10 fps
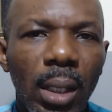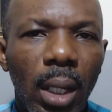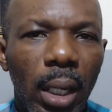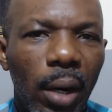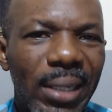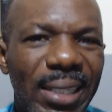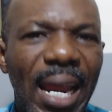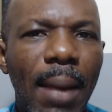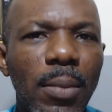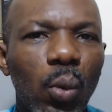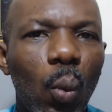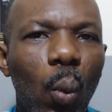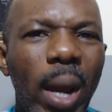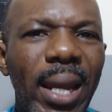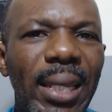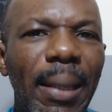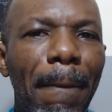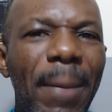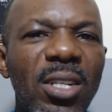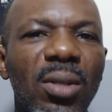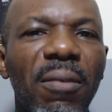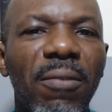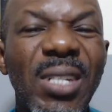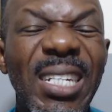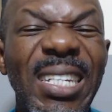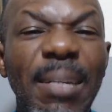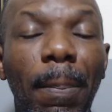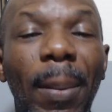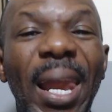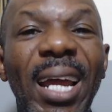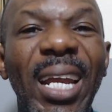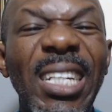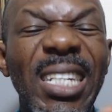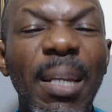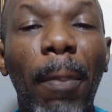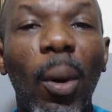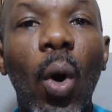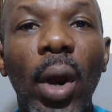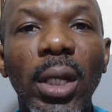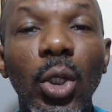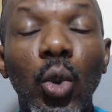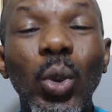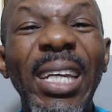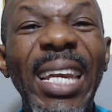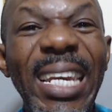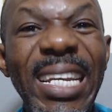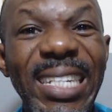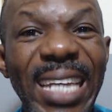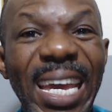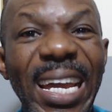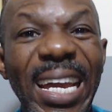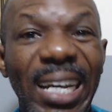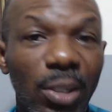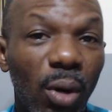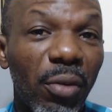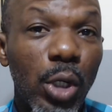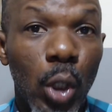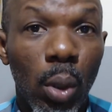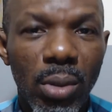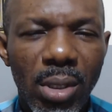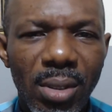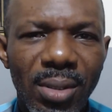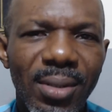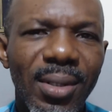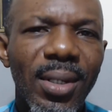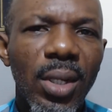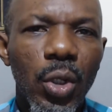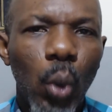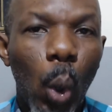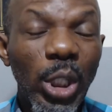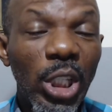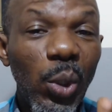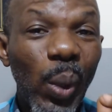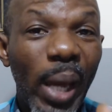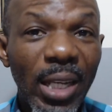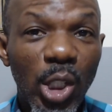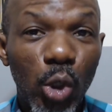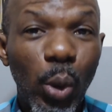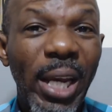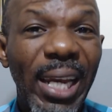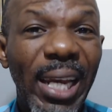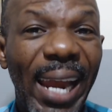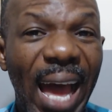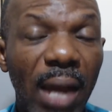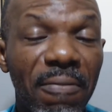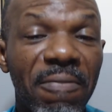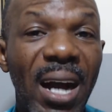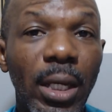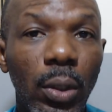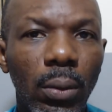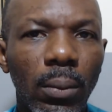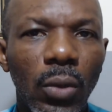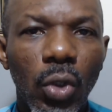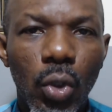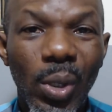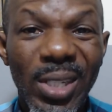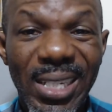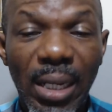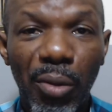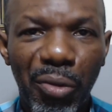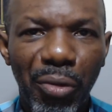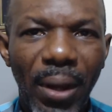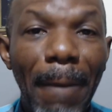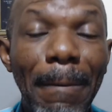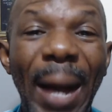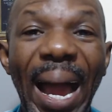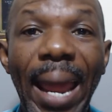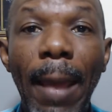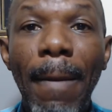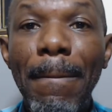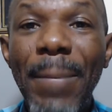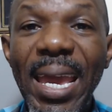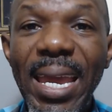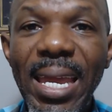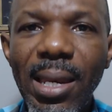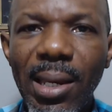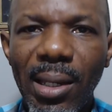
There are times when the best of us is deployed to the least areas of results. So until you get trained and add value to yourself by paying